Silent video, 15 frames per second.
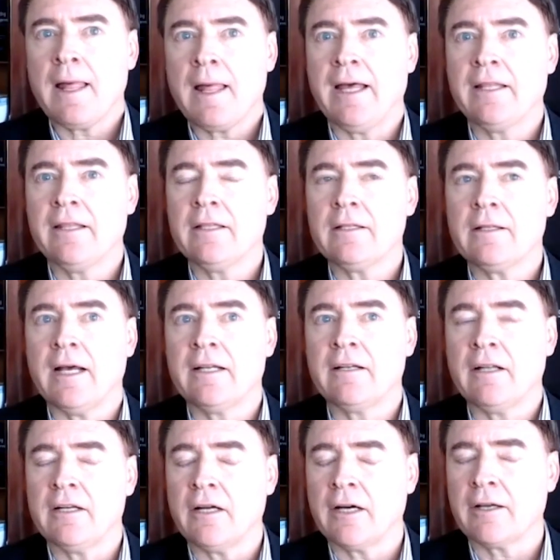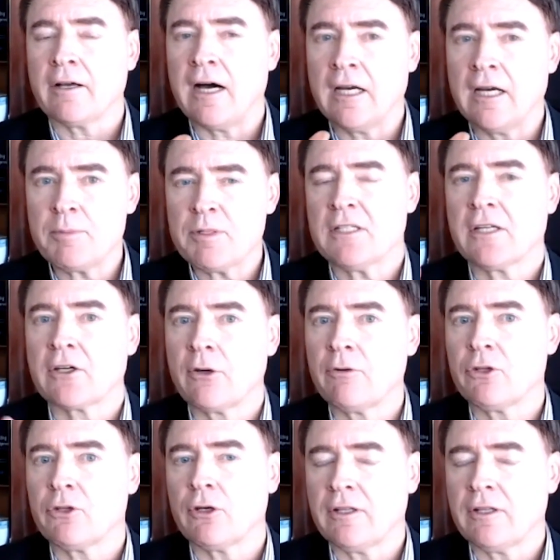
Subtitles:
and I 100% agree with you.